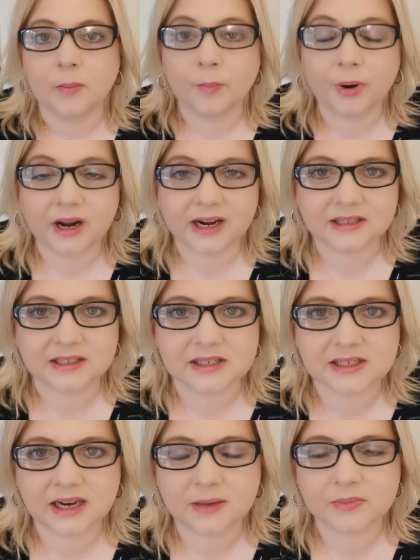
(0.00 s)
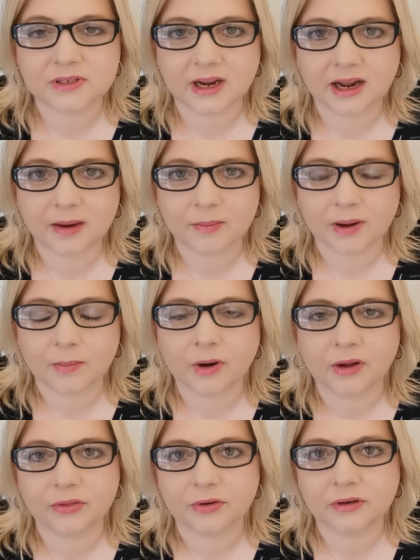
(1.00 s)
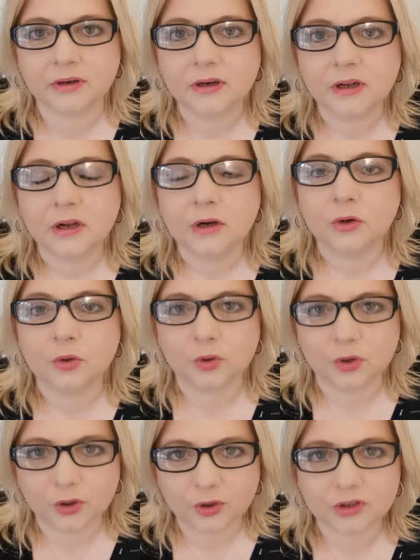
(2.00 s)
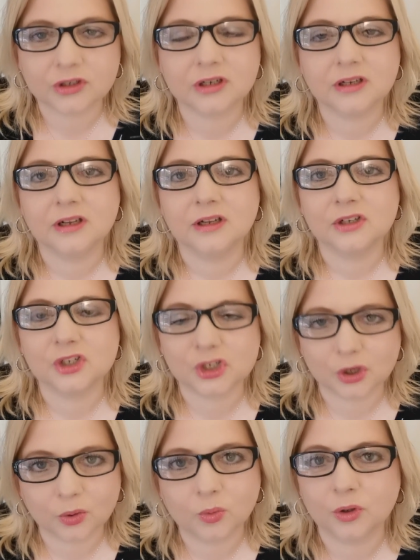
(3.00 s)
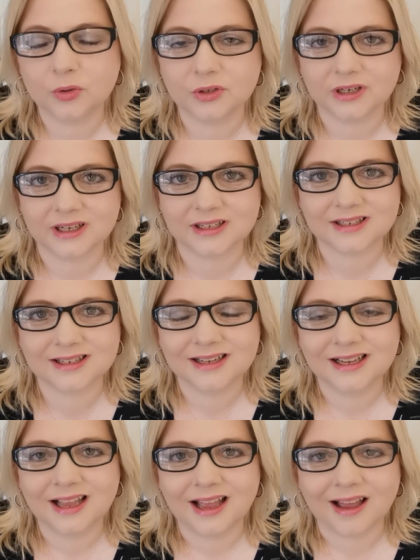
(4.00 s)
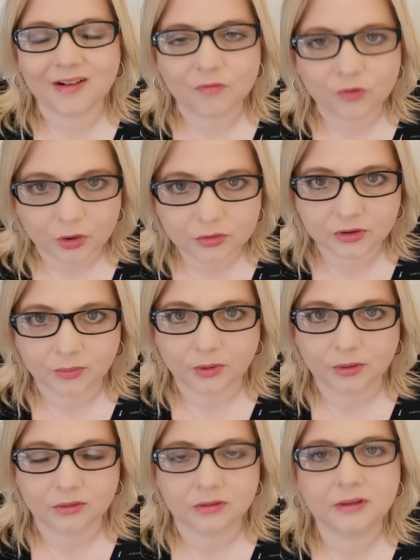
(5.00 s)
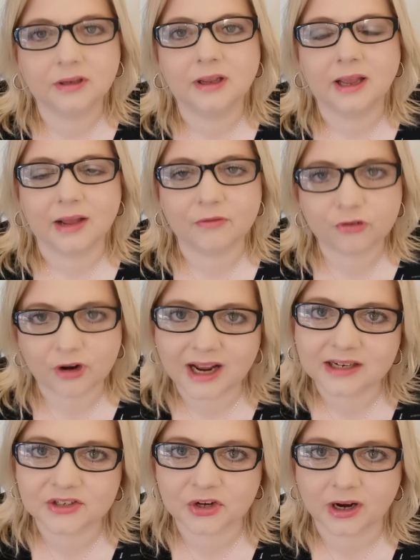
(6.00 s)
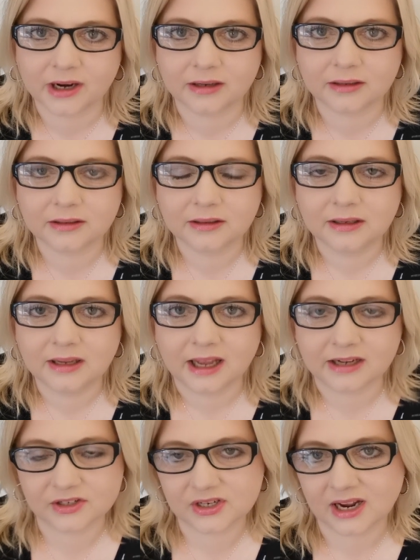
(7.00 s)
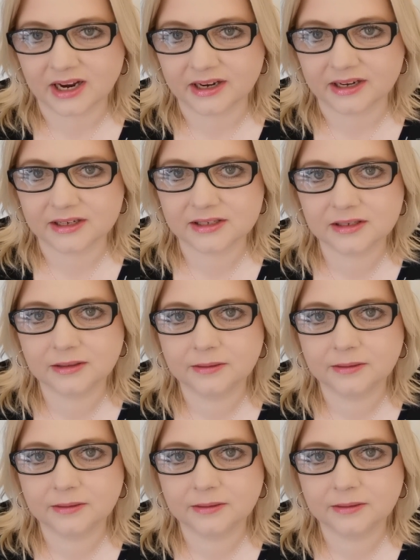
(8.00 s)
but at the same time a mother who looked so wounded and vulnerable and fragile and tired.